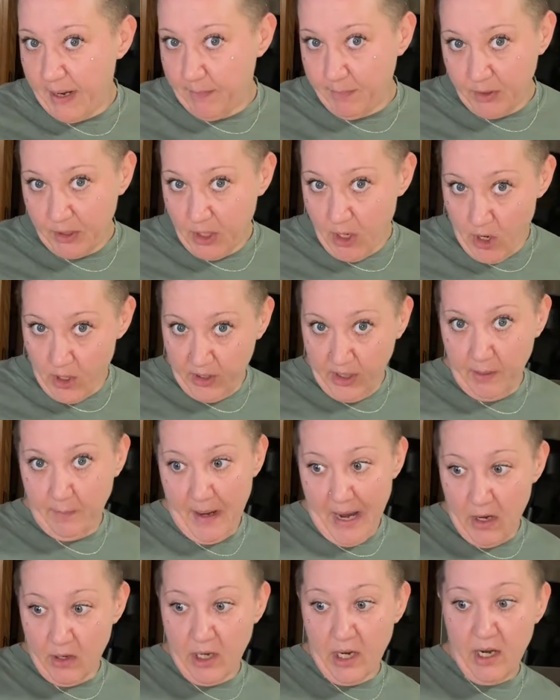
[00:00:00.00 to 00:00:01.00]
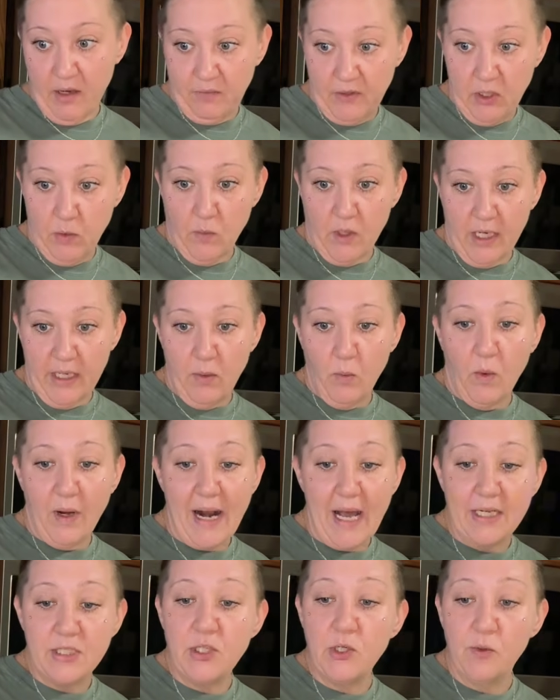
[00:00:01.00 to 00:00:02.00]
pepper, garlic powder if you want. When
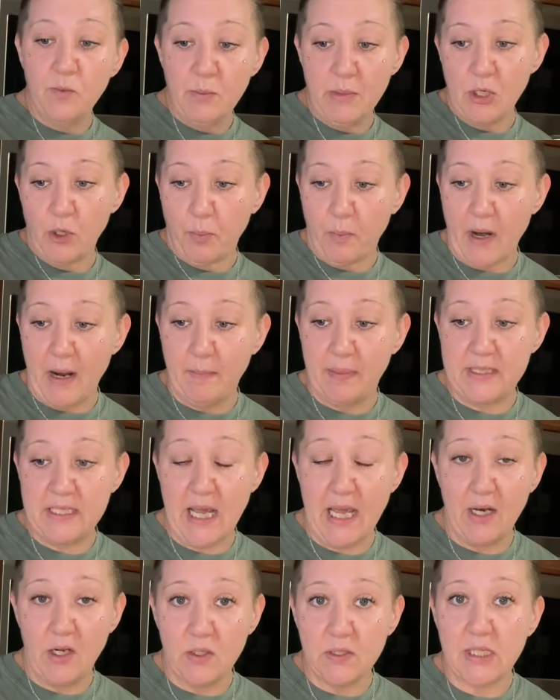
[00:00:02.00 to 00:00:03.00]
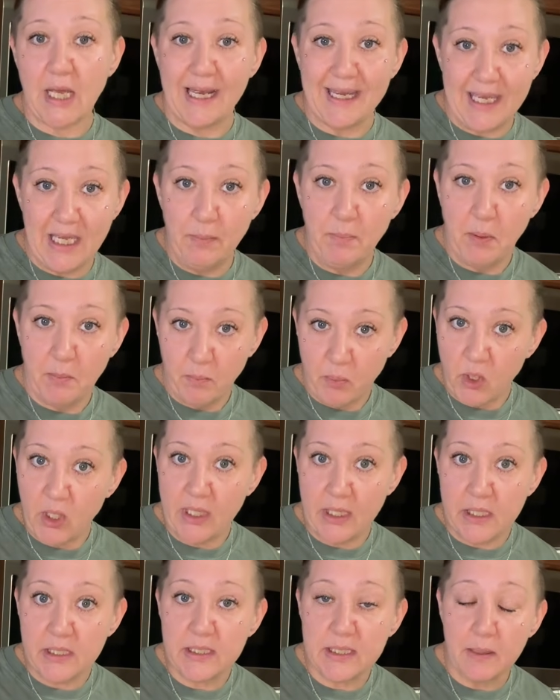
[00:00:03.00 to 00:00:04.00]
I do meal prep potatoes, I keep them
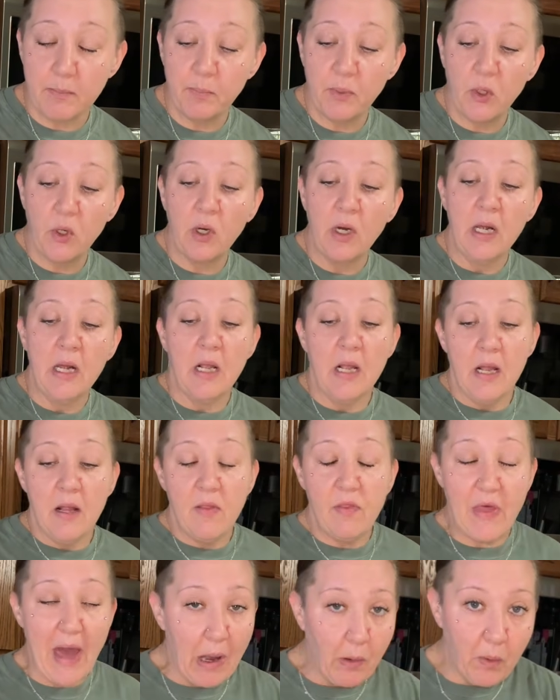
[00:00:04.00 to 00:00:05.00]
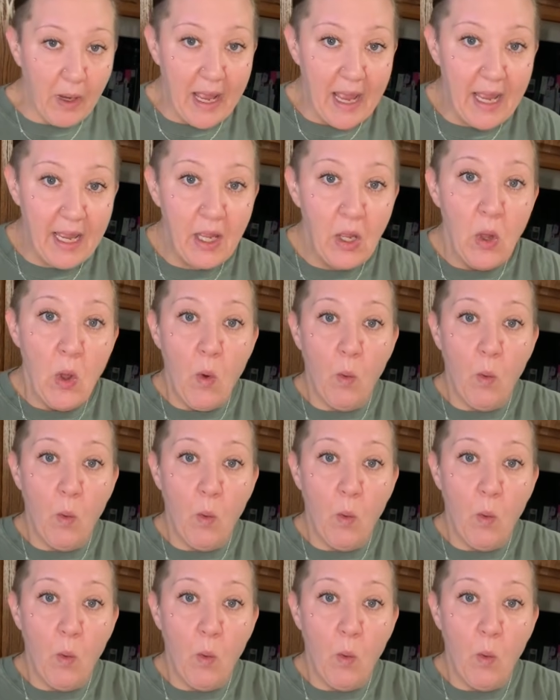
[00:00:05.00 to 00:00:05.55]
pretty simple. That way,